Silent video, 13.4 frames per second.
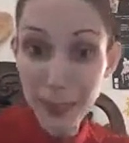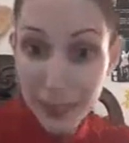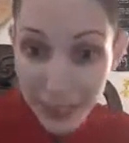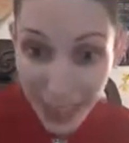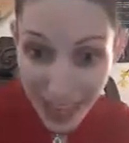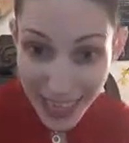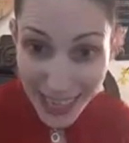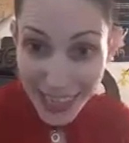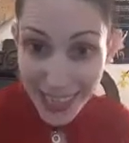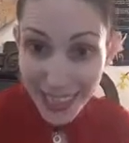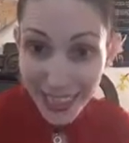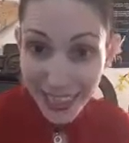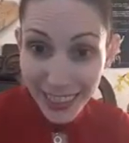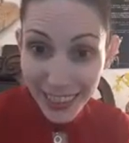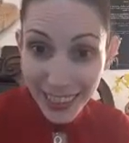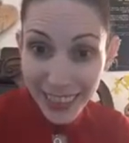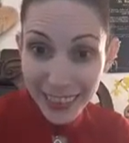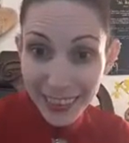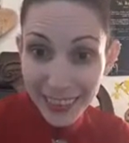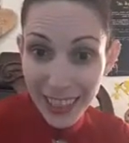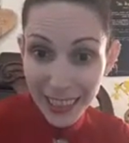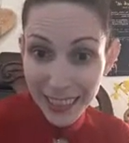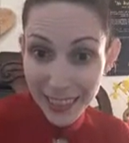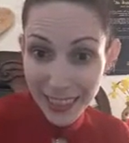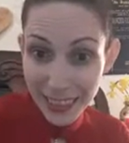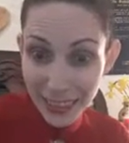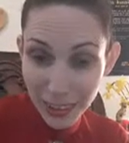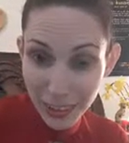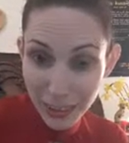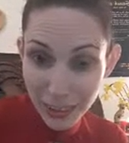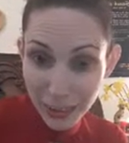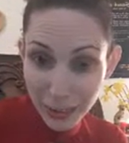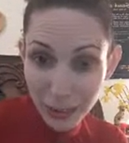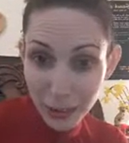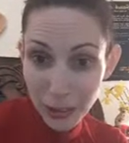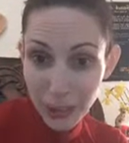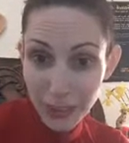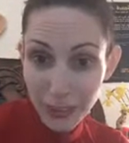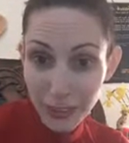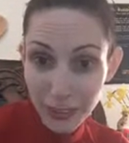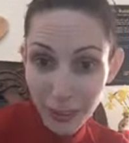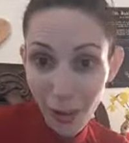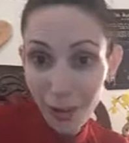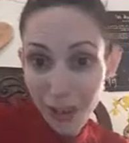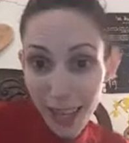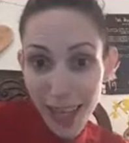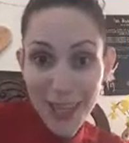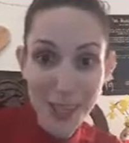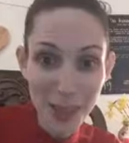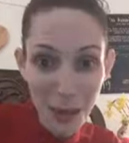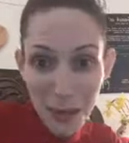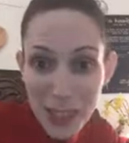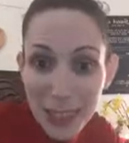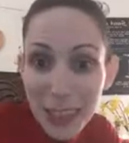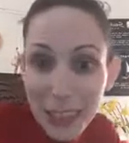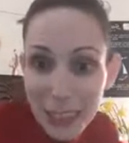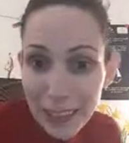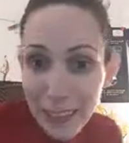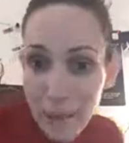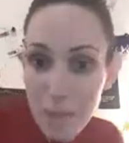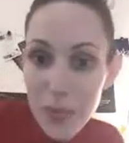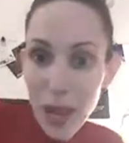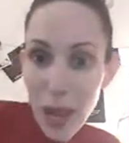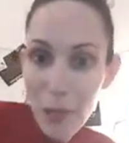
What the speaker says: Yes, you did. Okay, so it's clear.